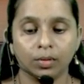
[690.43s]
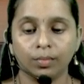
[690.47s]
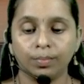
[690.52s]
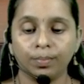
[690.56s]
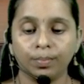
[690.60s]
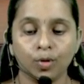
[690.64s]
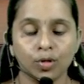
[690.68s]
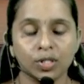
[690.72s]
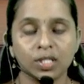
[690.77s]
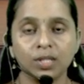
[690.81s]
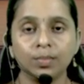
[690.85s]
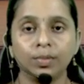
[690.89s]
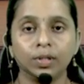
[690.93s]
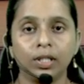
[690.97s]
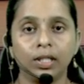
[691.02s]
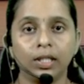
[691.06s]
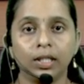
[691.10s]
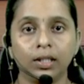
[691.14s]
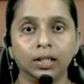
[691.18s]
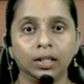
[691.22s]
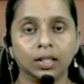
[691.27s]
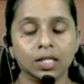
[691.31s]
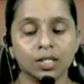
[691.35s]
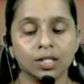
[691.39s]
possible
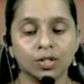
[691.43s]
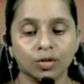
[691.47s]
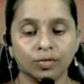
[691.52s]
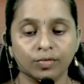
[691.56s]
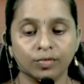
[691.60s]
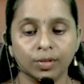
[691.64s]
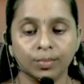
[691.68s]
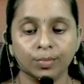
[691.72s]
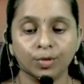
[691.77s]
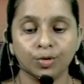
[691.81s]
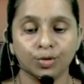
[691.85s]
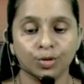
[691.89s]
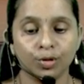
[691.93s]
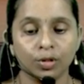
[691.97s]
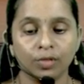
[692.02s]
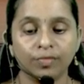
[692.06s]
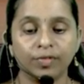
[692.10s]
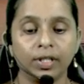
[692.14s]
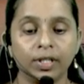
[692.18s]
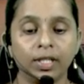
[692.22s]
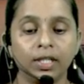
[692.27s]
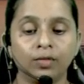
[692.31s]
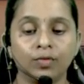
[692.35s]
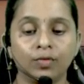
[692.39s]
in case of the mutual
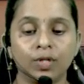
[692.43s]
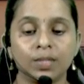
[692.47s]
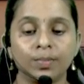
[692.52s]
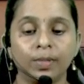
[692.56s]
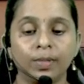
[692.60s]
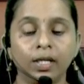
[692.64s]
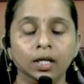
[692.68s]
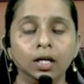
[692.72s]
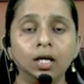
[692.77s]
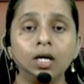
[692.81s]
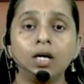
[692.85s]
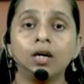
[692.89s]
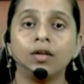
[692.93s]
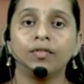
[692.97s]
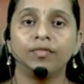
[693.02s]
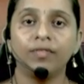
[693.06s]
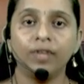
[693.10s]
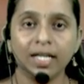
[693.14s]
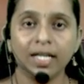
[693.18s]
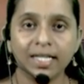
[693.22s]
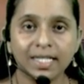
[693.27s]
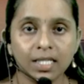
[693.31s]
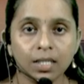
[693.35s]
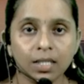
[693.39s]
fund investment.
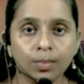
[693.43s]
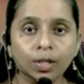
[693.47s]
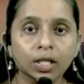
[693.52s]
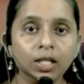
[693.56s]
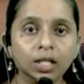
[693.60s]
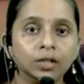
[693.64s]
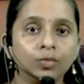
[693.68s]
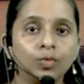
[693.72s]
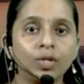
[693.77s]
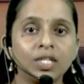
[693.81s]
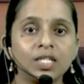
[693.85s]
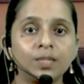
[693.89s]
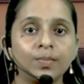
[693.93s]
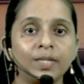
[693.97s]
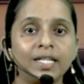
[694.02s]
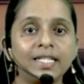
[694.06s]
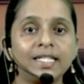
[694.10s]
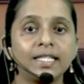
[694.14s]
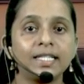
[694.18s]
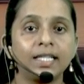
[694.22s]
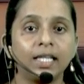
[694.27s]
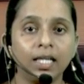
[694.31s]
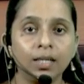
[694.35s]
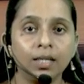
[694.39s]
Flexible
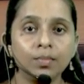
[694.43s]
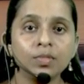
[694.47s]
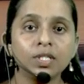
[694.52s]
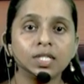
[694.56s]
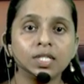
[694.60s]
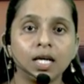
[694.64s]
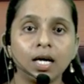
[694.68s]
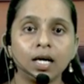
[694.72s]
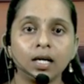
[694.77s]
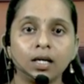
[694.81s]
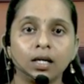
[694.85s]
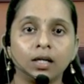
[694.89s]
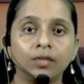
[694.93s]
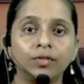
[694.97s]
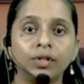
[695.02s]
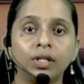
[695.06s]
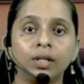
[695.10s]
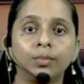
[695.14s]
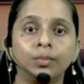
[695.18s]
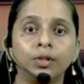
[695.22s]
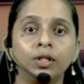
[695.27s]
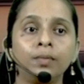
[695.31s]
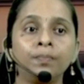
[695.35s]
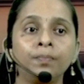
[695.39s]
investment schemes are
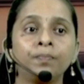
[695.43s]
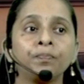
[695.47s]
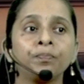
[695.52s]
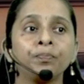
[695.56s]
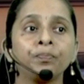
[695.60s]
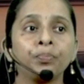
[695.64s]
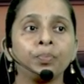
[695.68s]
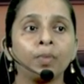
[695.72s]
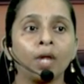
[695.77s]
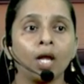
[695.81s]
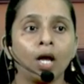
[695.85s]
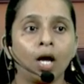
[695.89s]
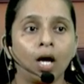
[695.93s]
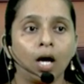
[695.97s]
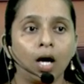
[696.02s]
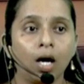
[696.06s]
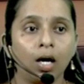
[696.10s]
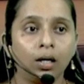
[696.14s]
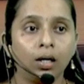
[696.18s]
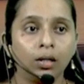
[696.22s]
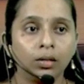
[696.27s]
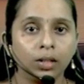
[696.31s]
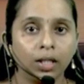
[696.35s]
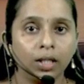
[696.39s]
available.
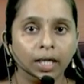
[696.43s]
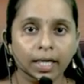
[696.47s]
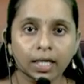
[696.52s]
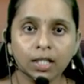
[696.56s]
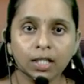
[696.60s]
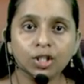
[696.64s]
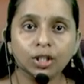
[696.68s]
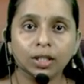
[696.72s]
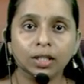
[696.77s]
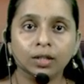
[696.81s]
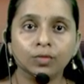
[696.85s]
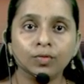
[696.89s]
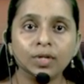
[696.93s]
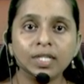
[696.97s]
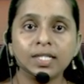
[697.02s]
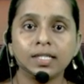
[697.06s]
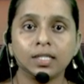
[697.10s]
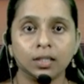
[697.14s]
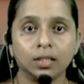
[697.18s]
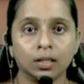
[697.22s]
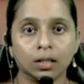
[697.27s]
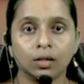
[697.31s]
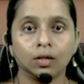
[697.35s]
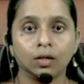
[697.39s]
Each
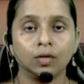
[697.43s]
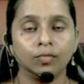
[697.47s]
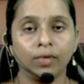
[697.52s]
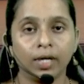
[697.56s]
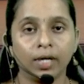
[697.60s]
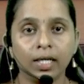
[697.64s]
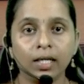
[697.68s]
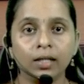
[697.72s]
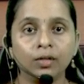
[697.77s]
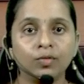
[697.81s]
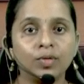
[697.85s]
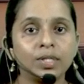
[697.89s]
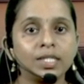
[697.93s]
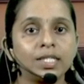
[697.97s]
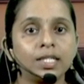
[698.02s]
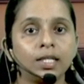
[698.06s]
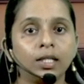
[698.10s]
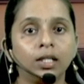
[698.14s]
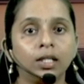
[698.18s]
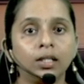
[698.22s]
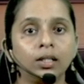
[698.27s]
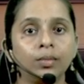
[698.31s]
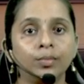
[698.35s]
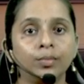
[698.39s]
investor while investing in the